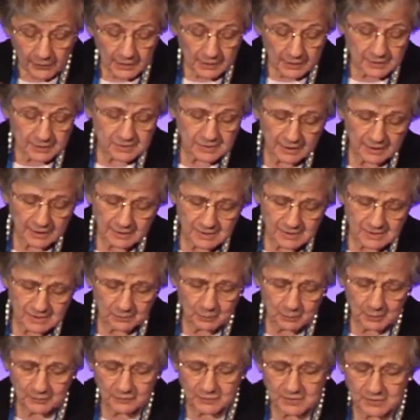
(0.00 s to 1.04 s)
The
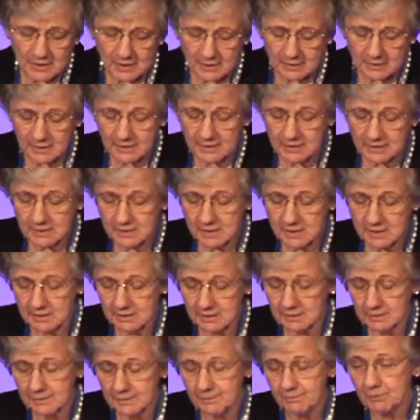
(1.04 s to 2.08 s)
studies that we've done in
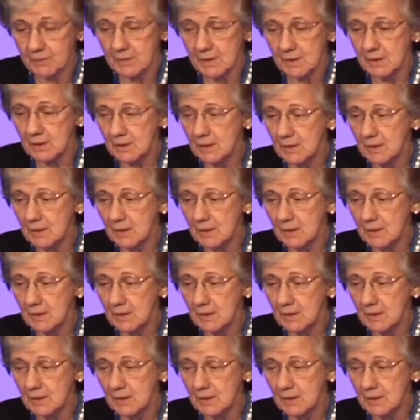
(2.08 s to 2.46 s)
India